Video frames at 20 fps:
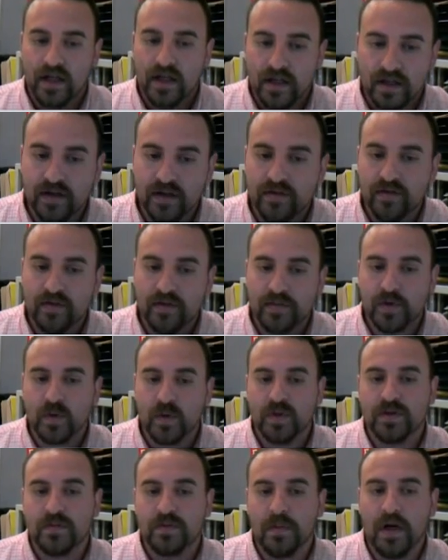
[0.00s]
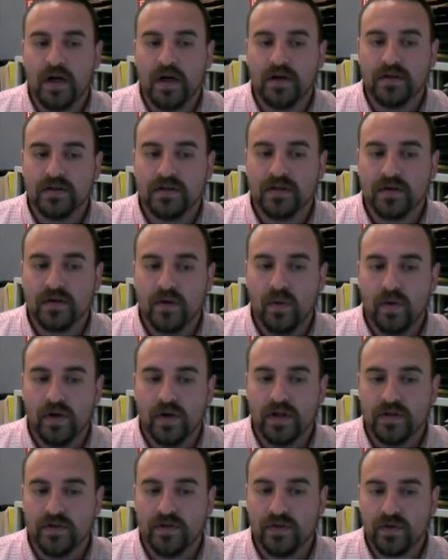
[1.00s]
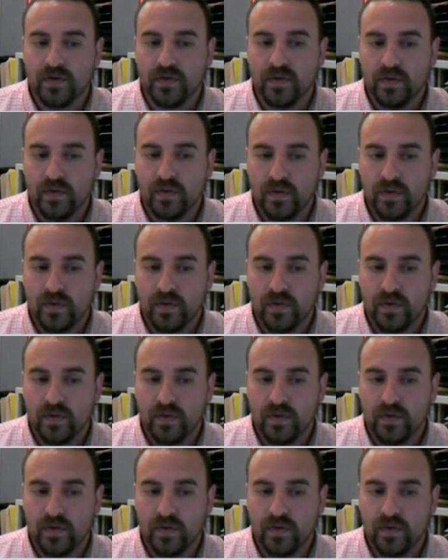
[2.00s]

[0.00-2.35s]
live up to its merits according to